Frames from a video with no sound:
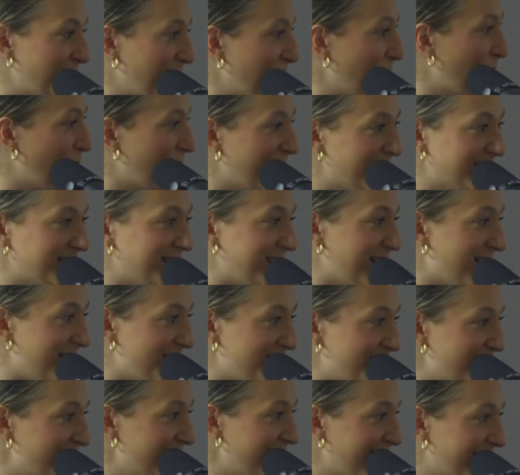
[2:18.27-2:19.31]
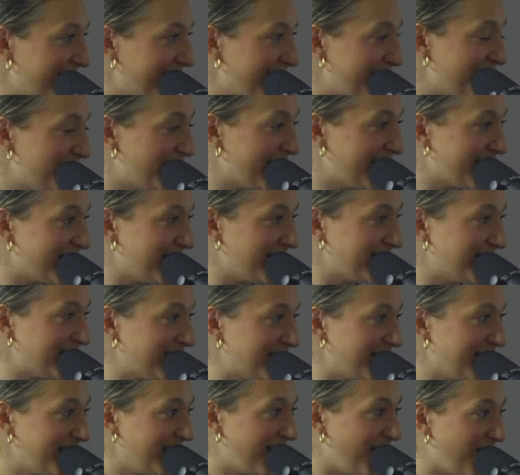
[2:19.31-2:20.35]
your wisdom
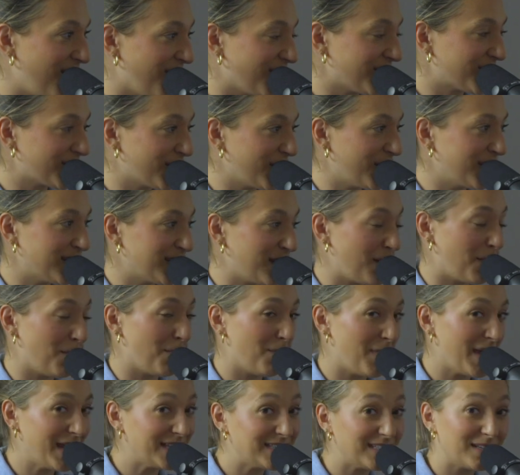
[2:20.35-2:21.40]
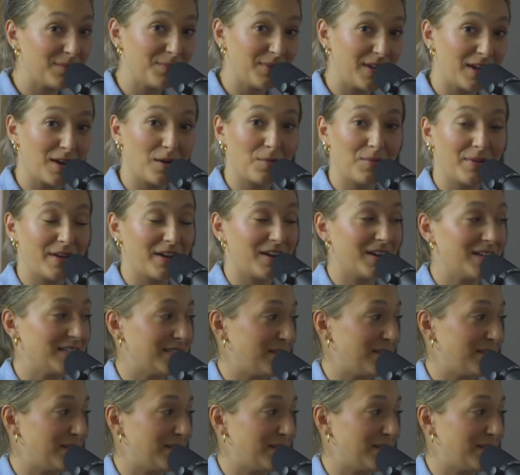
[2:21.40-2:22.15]
because Oscar is an amazing piano player.